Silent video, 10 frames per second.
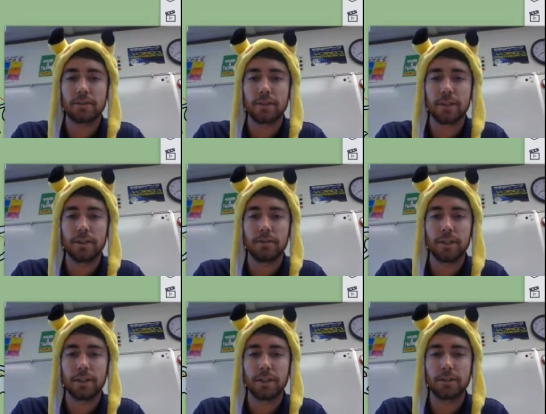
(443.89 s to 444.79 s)
Here's where
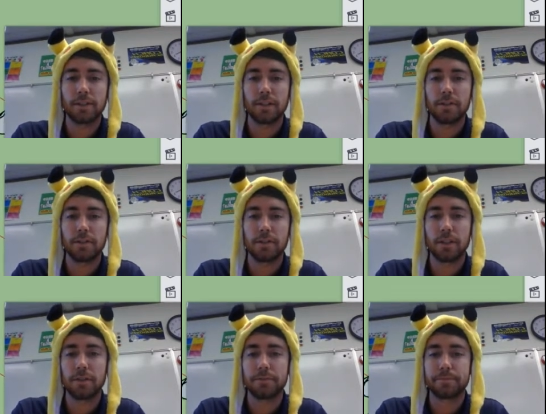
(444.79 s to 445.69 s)
it gets kind of
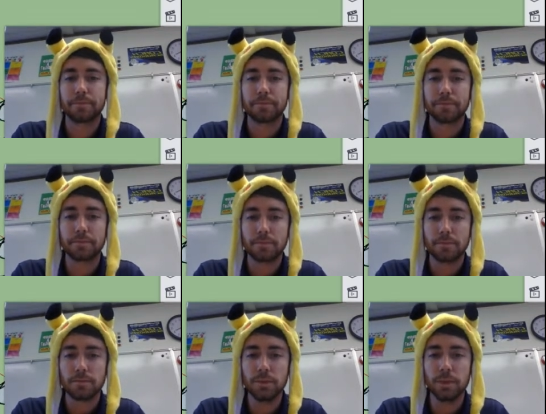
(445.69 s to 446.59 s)
tricky.
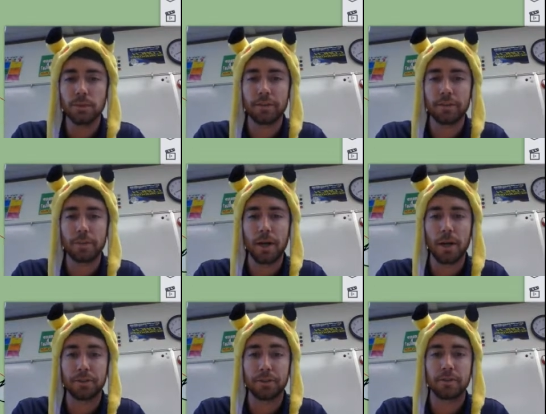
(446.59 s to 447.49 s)
We have some
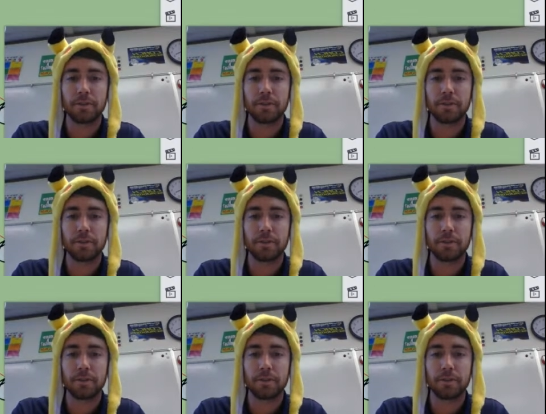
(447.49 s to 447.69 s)
options.